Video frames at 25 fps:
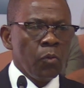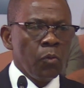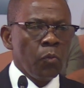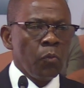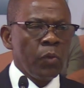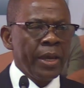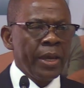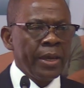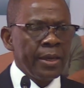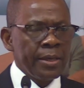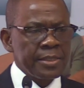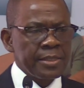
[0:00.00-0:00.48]

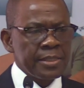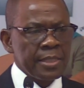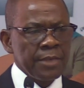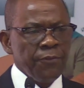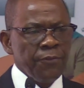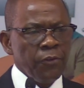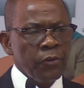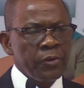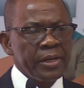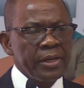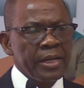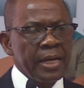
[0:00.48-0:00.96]
Where has
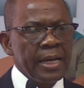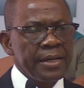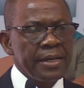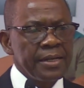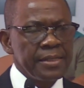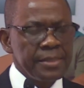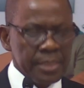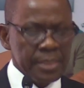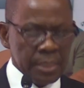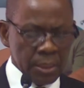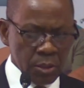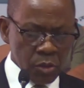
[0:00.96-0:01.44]
the foreign
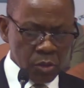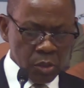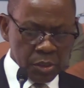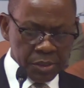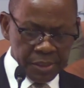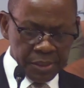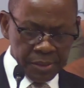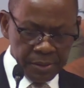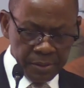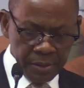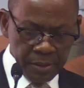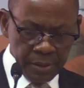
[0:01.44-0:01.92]
currency
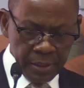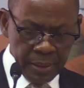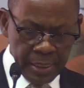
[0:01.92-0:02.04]
gone?